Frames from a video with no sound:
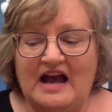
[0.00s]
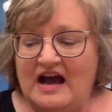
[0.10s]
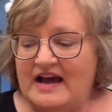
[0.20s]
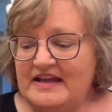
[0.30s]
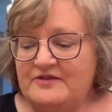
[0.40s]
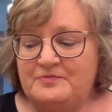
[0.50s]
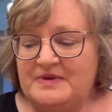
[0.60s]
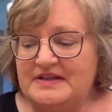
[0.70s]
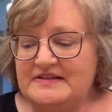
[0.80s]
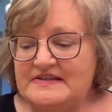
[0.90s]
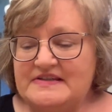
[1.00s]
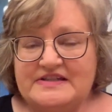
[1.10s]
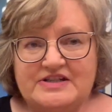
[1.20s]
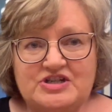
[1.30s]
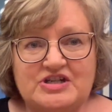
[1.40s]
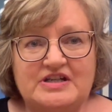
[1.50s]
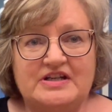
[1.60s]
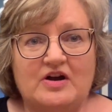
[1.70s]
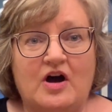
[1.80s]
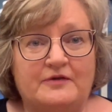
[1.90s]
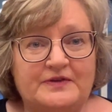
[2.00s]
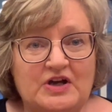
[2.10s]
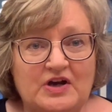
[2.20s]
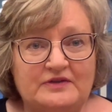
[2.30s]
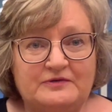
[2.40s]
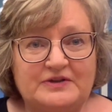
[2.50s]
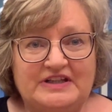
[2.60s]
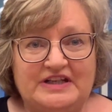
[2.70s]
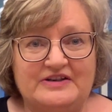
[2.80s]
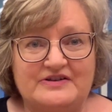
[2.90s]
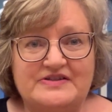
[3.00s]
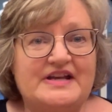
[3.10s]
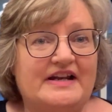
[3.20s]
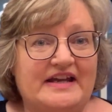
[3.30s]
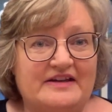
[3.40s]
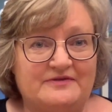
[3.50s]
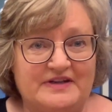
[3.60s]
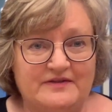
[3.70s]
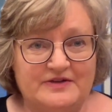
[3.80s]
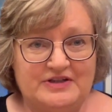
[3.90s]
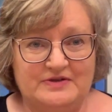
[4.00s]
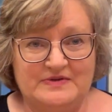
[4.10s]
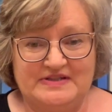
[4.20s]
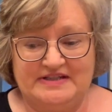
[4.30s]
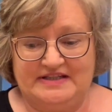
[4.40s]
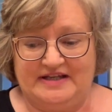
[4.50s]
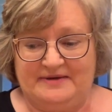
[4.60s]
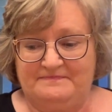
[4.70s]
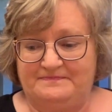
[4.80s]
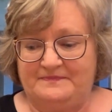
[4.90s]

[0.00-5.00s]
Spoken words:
I have been stitching off and on for years and I have never used a kit.